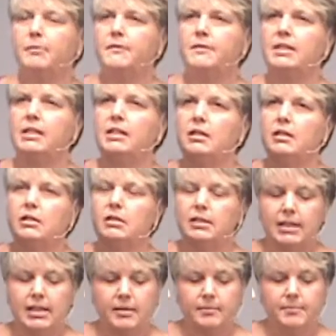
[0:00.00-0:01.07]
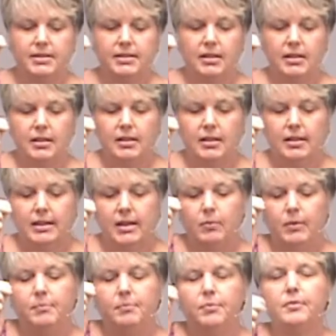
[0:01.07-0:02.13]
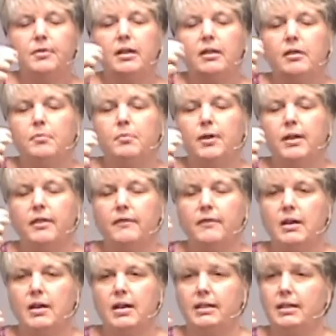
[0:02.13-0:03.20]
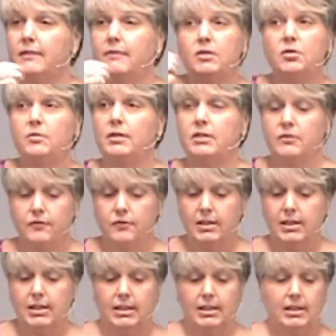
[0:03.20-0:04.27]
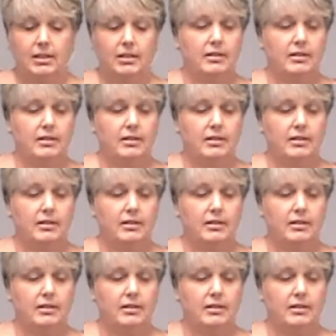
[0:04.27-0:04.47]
of us get a glimpse that we breathe the breath of God given to us freely,